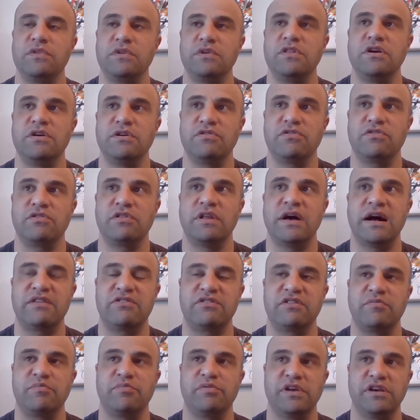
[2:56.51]
There's
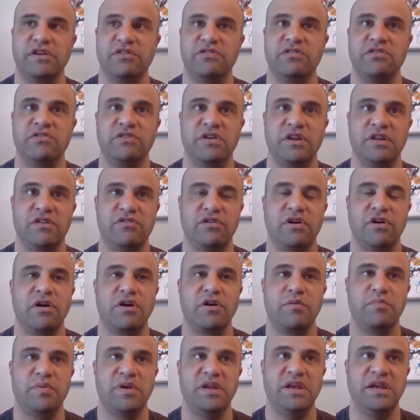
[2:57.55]
lots of places and it's
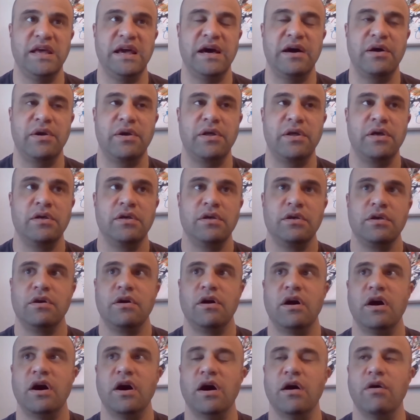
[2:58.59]
hard to pin down
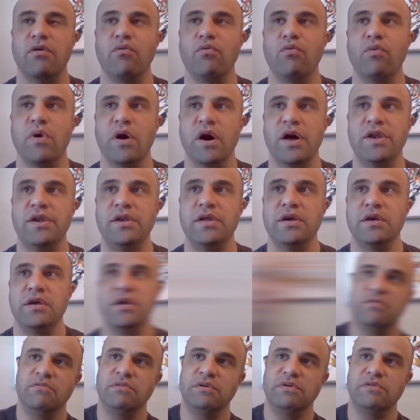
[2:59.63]
uh, one,
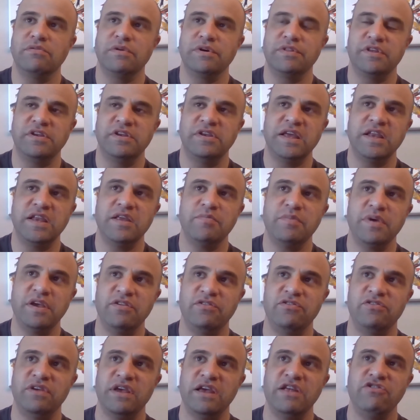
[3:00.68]
what the
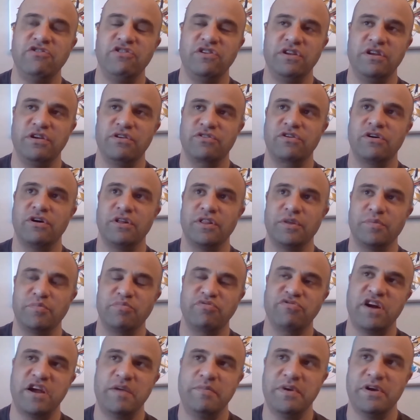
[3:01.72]
database engineers call the
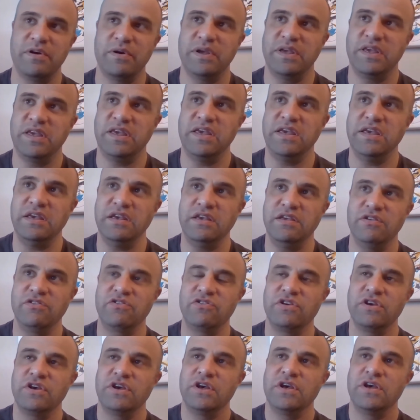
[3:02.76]
primary
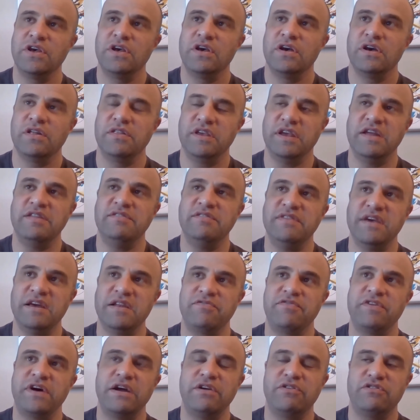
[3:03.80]
keys, the
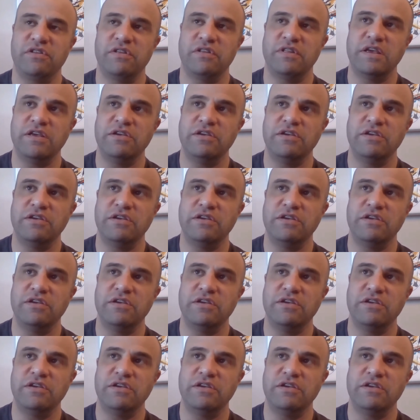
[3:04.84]
identifiers that they